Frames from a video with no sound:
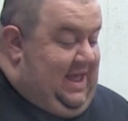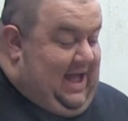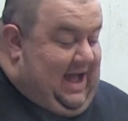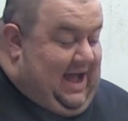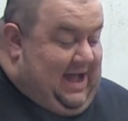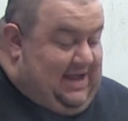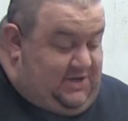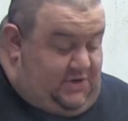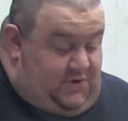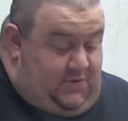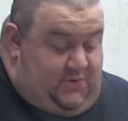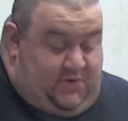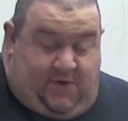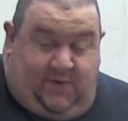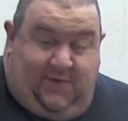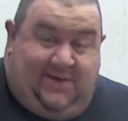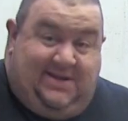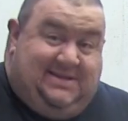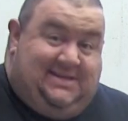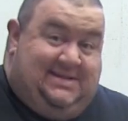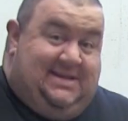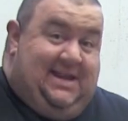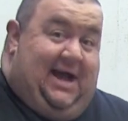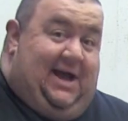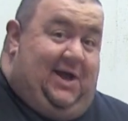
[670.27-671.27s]
I do know
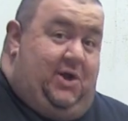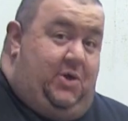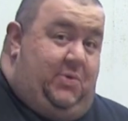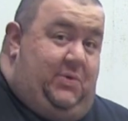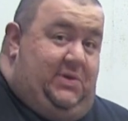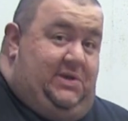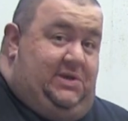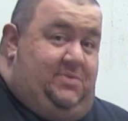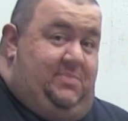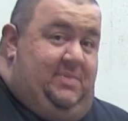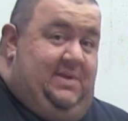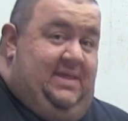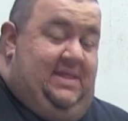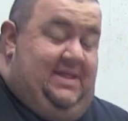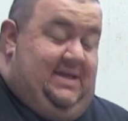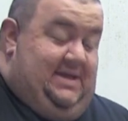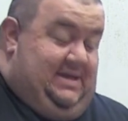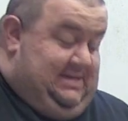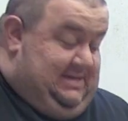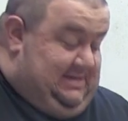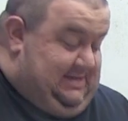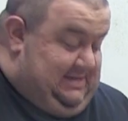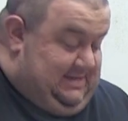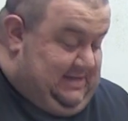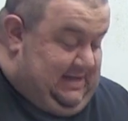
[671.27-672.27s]
it's not going to be
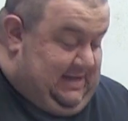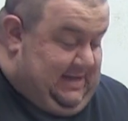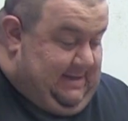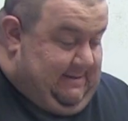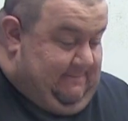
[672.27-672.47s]
this.